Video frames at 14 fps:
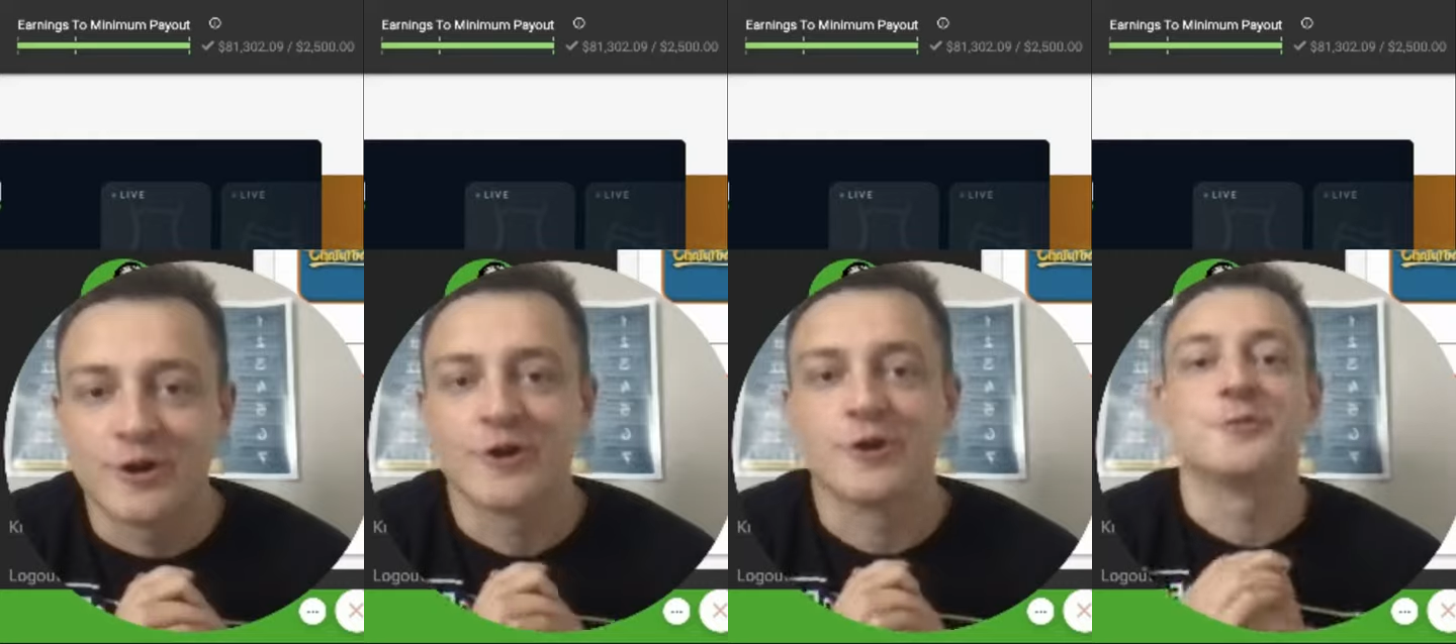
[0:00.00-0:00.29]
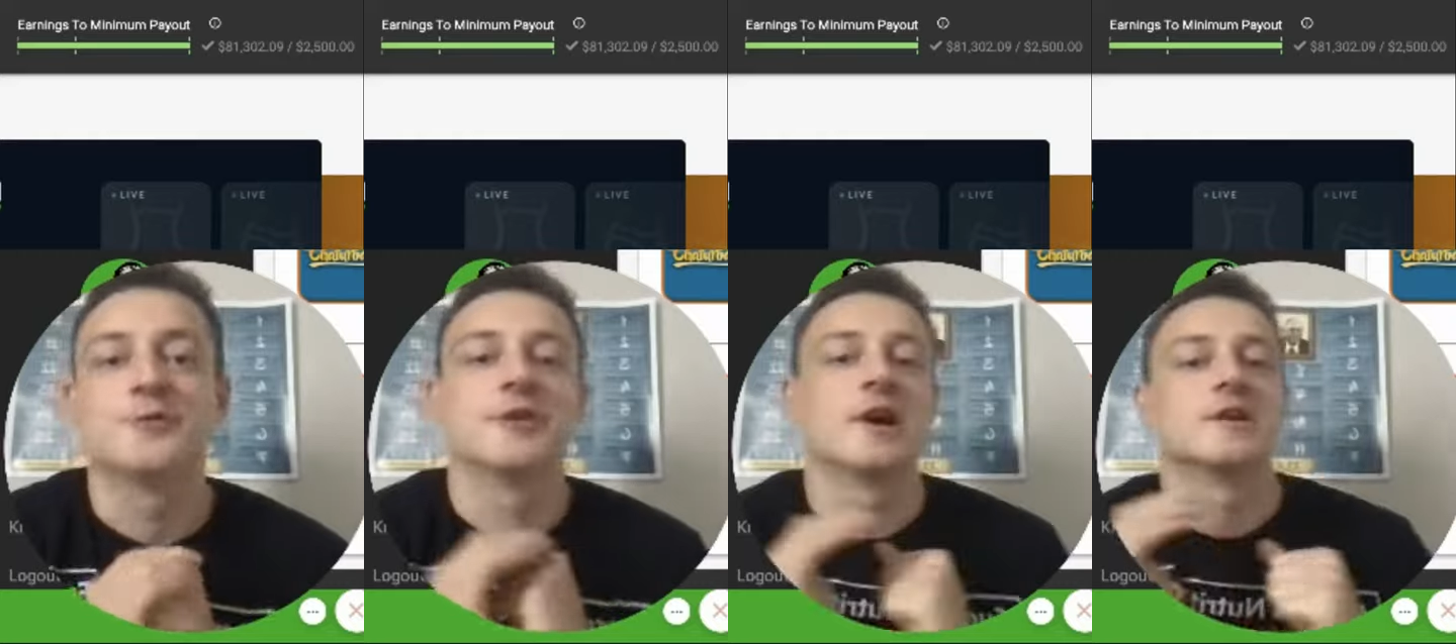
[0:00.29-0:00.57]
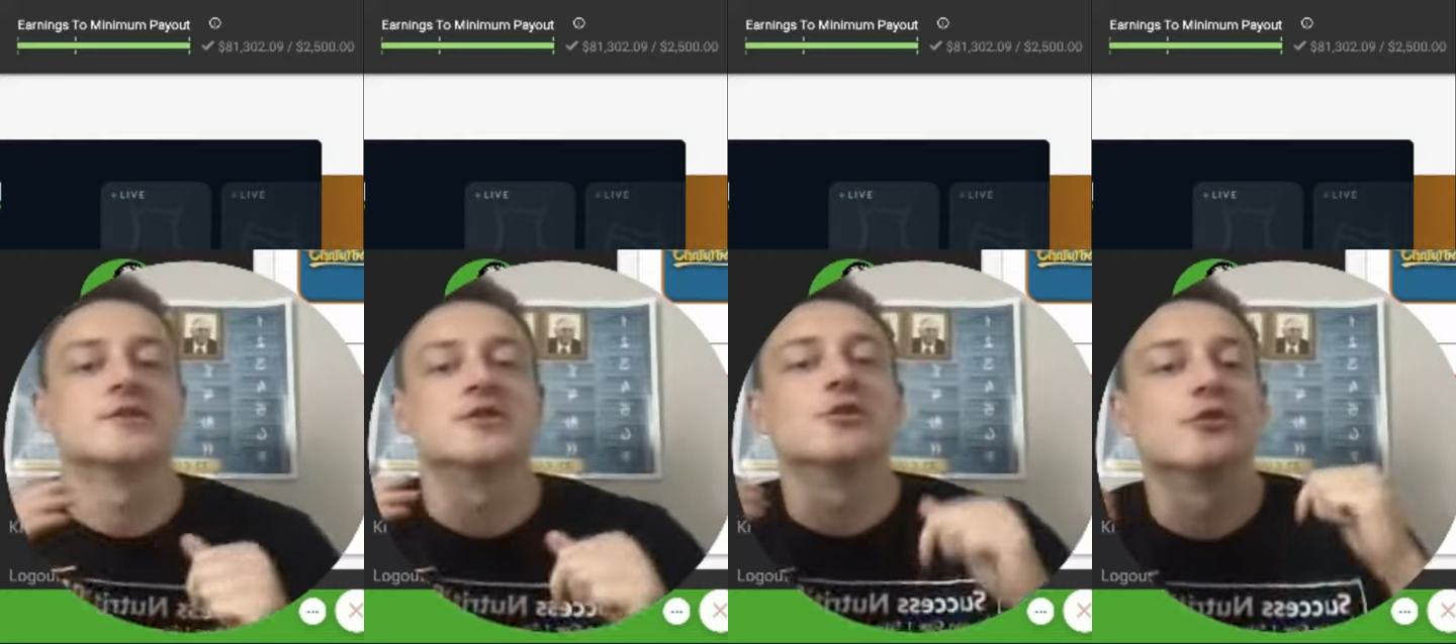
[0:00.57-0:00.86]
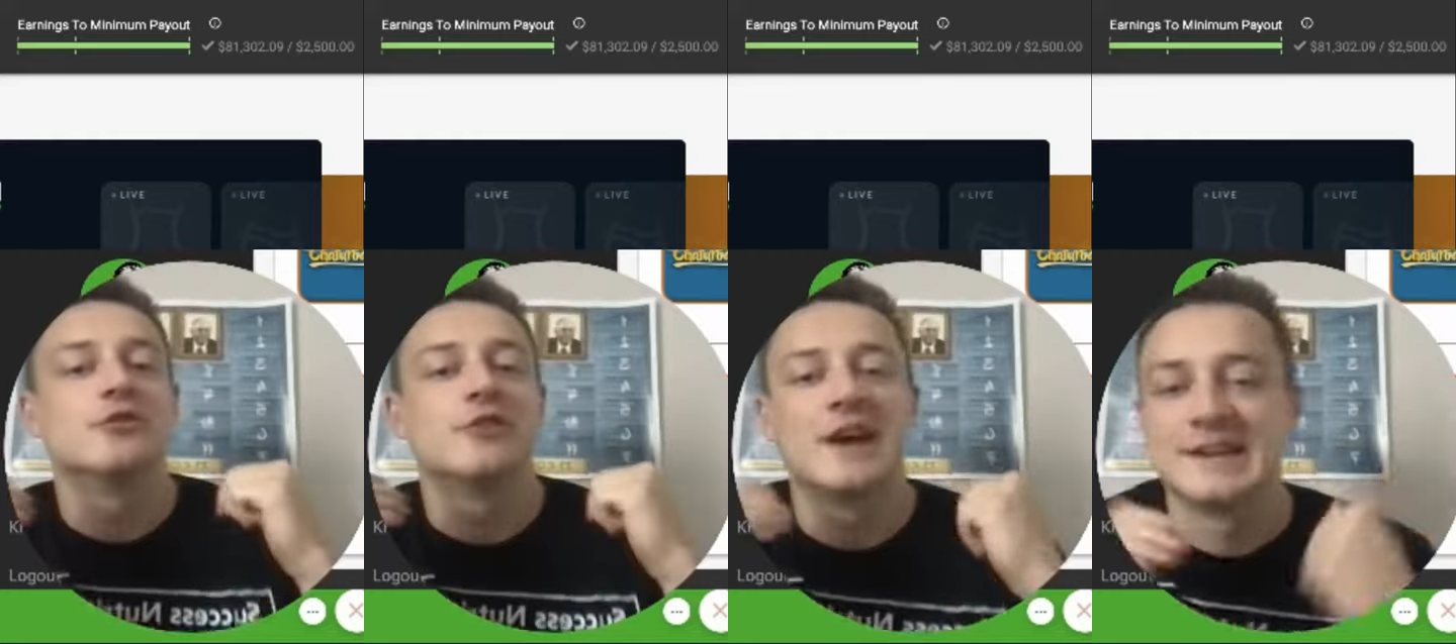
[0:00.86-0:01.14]
I hope you guys are
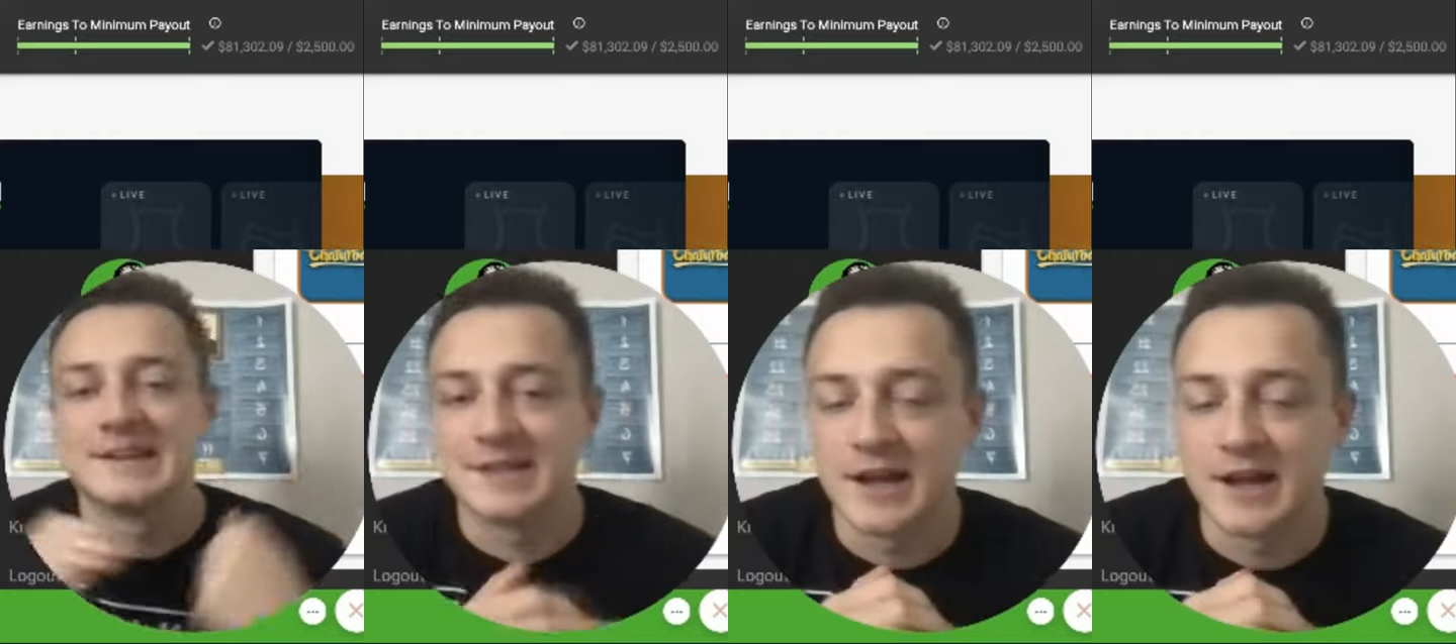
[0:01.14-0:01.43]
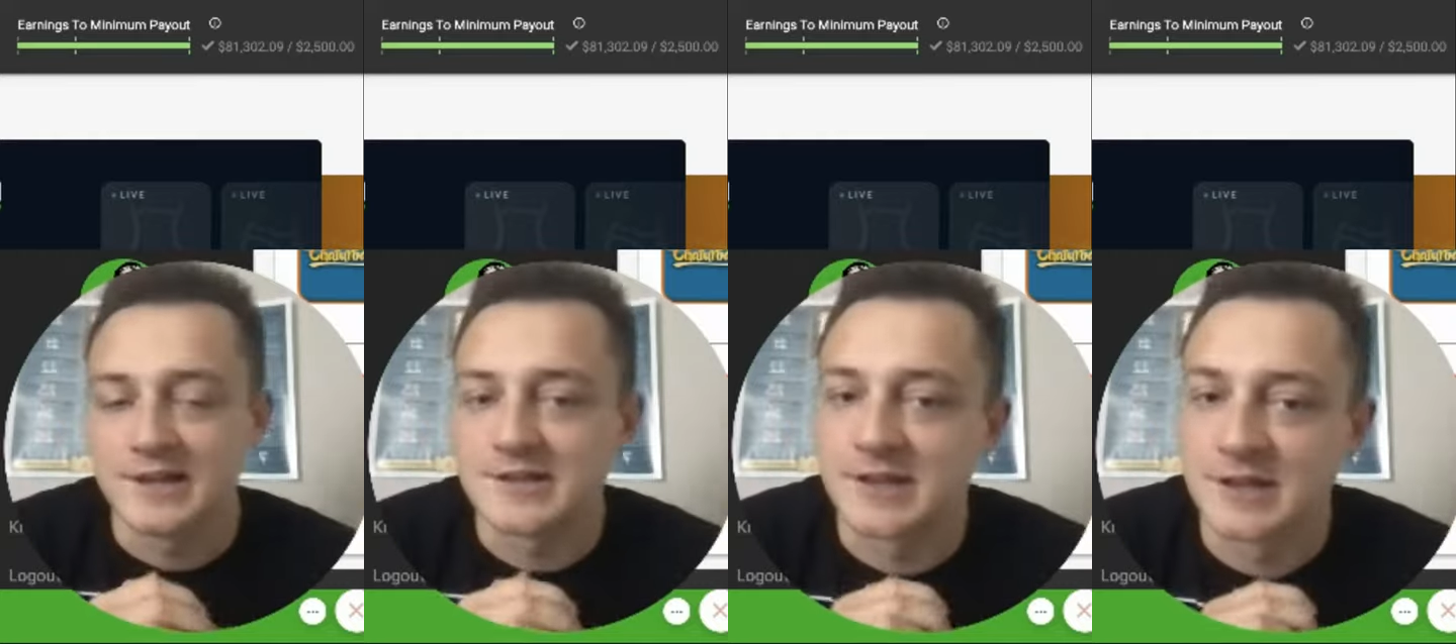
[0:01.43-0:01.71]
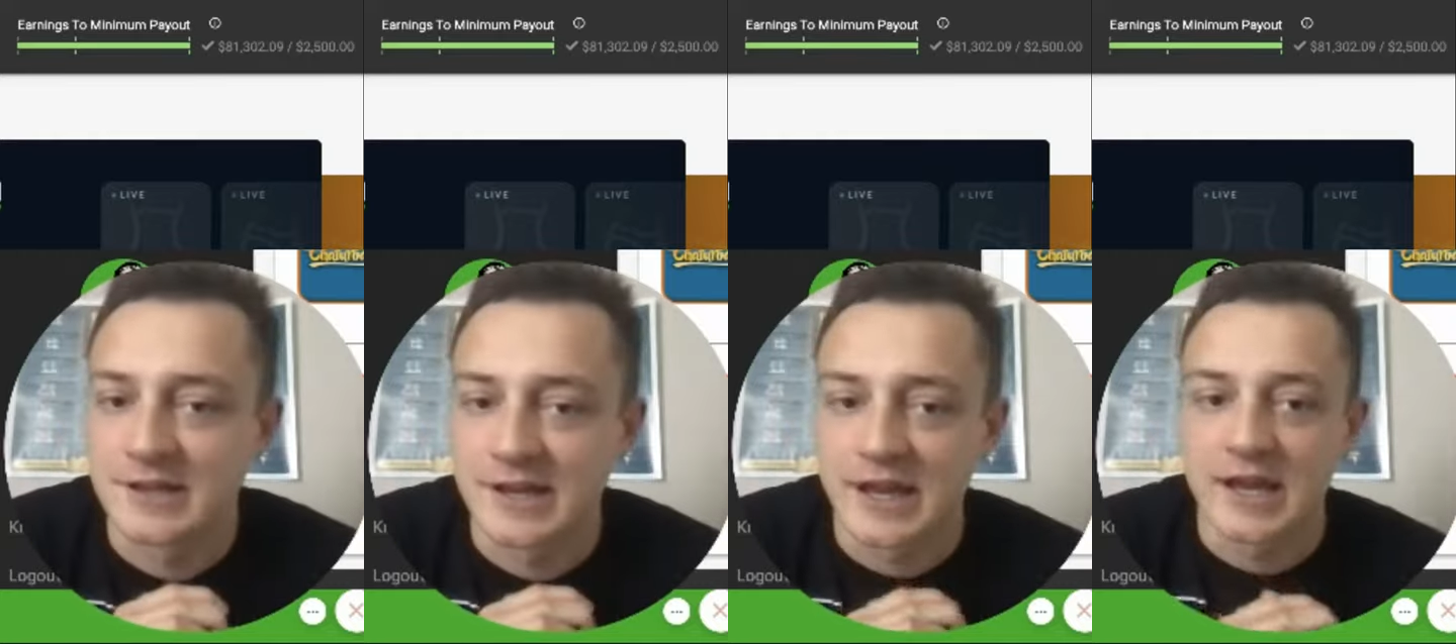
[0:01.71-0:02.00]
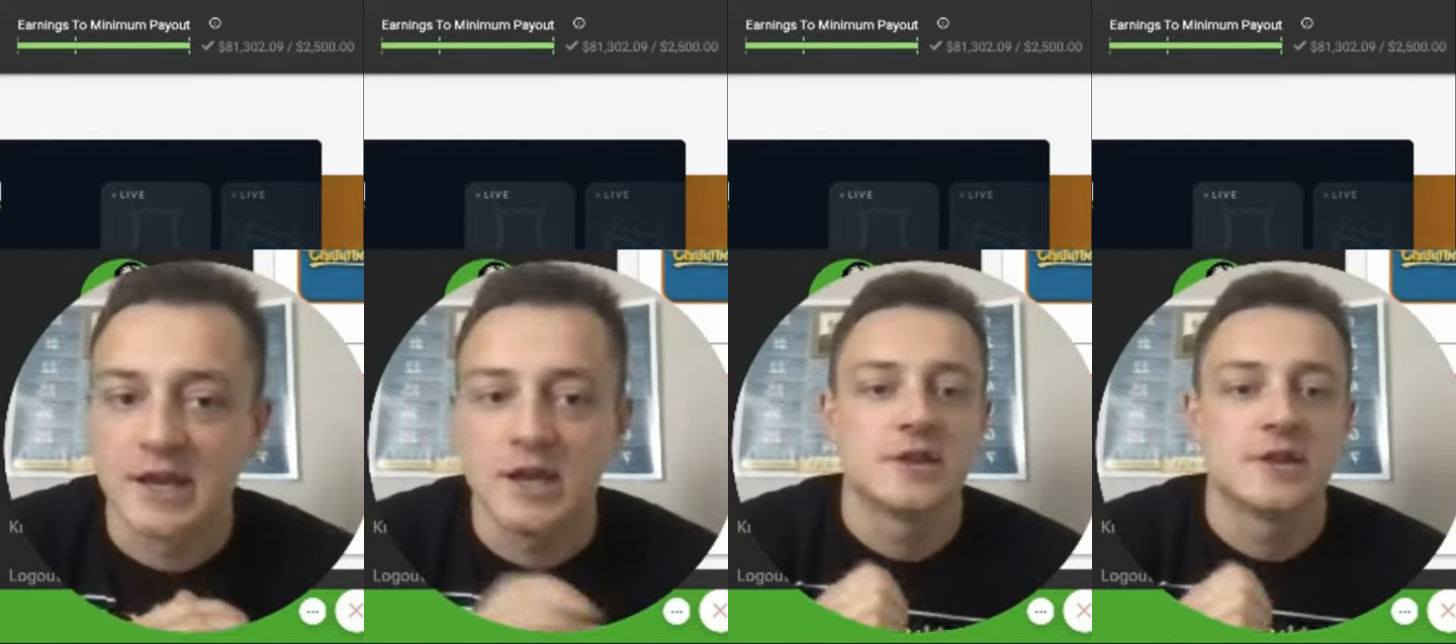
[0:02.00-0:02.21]
doing fantastic today.